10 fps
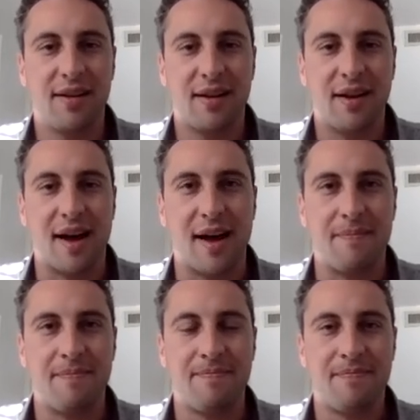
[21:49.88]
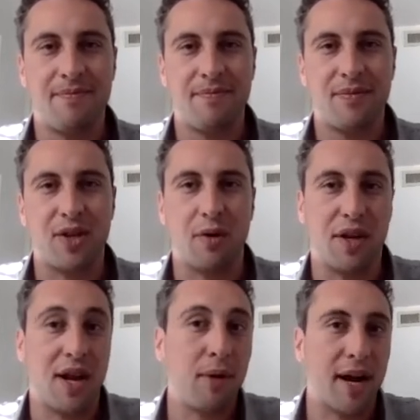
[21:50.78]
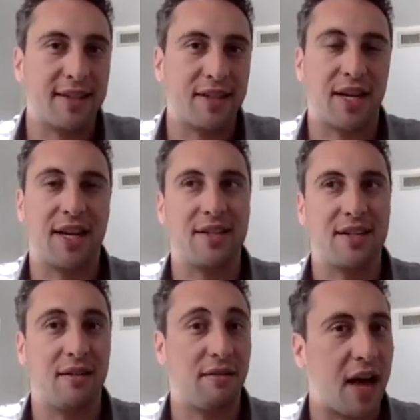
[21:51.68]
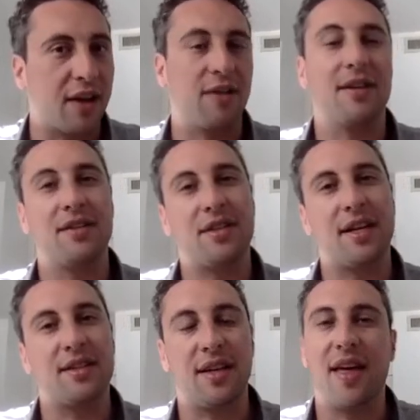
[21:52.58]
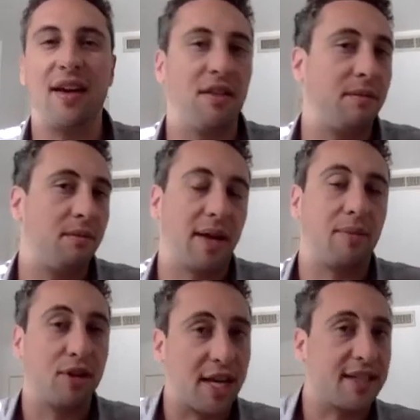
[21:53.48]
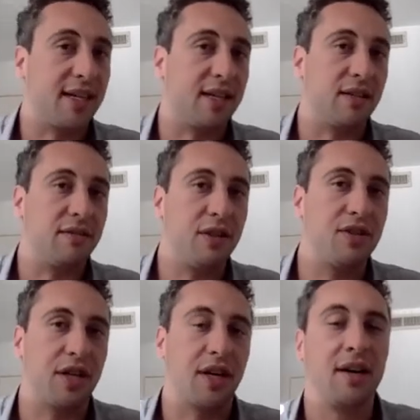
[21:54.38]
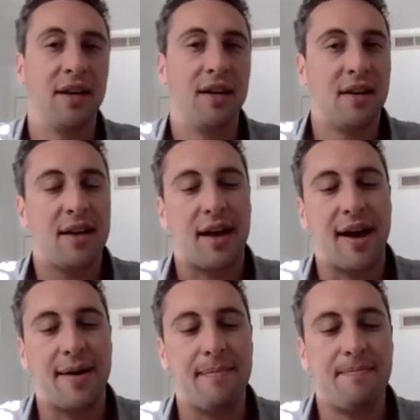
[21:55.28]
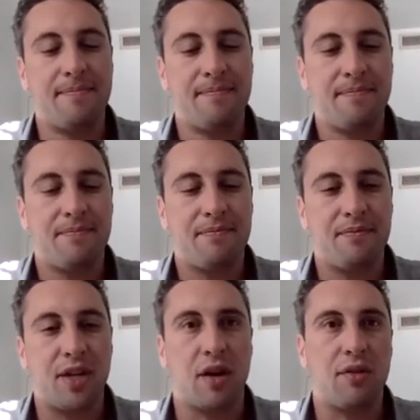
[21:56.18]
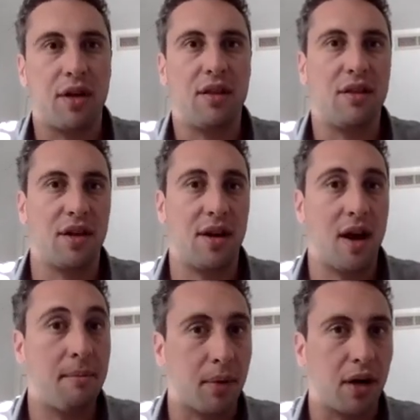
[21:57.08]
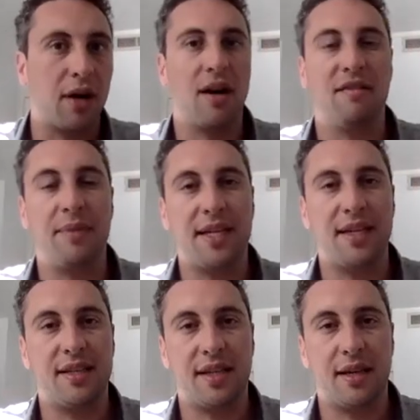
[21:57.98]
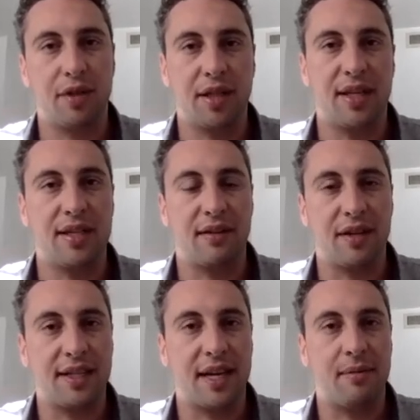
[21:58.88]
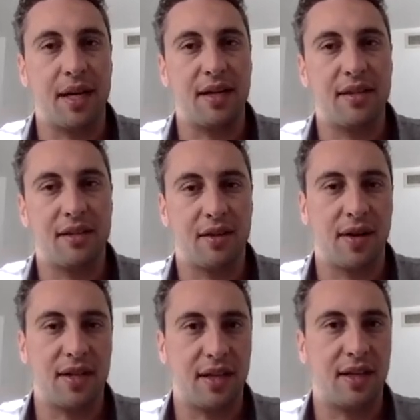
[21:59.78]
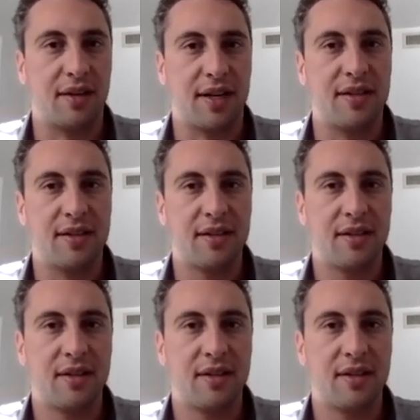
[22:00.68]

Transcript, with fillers: Um, so the number hasn't changed, the value has changed. And then the, like projecting into the future, um, you know, the, the number of BTC released every 10 minutes is going to decrease.